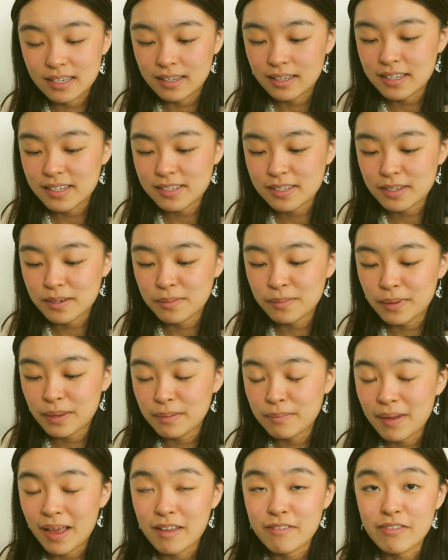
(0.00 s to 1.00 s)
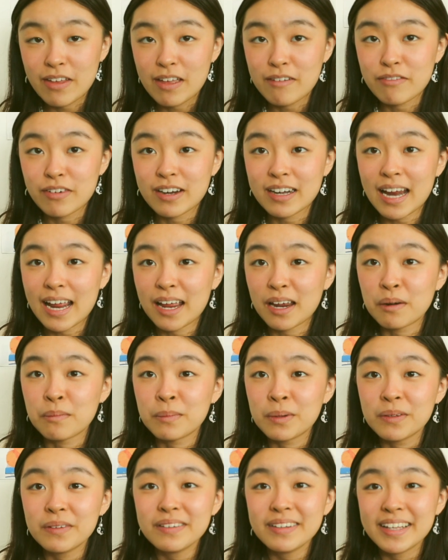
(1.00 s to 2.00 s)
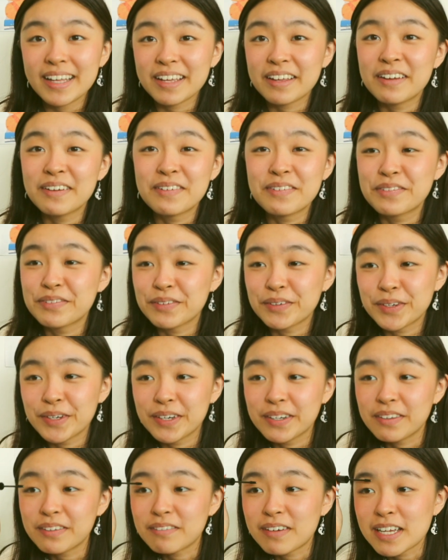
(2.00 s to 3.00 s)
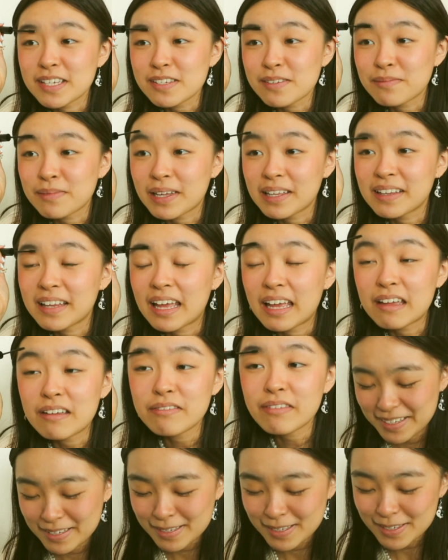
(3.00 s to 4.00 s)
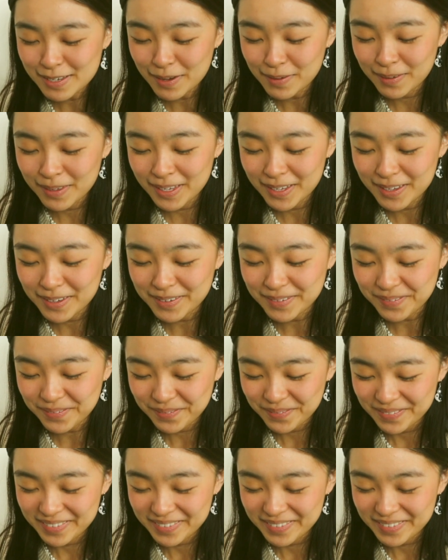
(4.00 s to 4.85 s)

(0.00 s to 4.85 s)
gonna be my favorite animal, like, for the rest of my life. He's so cute.